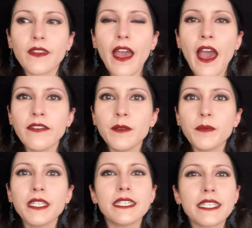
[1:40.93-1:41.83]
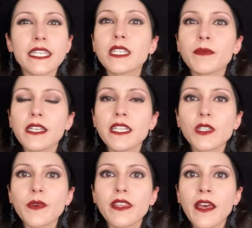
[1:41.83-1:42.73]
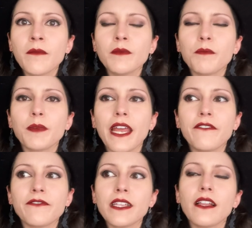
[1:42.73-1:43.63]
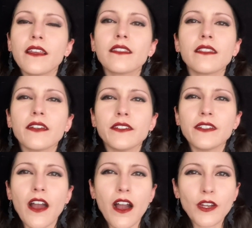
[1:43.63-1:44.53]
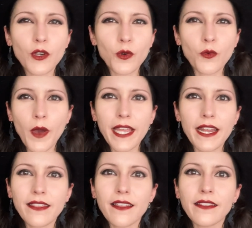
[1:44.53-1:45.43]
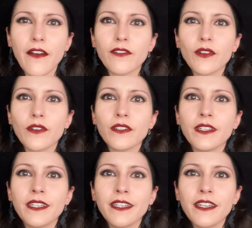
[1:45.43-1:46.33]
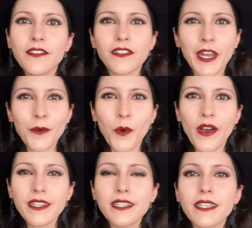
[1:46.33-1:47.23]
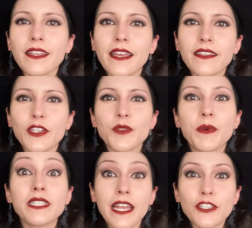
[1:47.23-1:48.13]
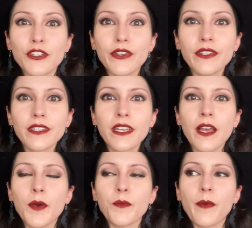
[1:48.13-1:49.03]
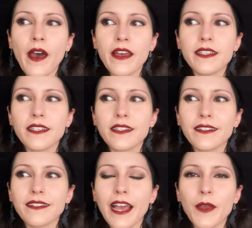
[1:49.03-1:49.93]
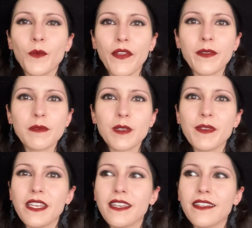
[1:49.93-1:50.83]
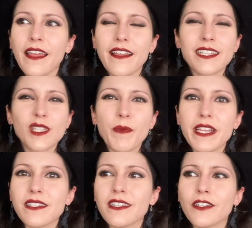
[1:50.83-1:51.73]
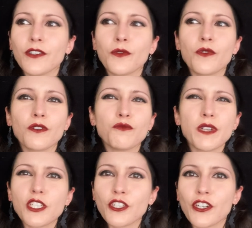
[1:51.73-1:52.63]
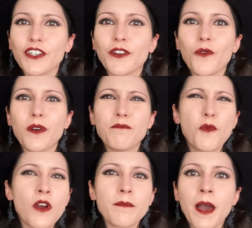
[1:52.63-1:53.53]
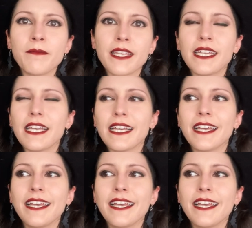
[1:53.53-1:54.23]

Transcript: haven't been displeased with them, but I feel like they're not quite at the level that I want. Like there's potential, but I want them to be like spicier or richer or more pumpkin-y,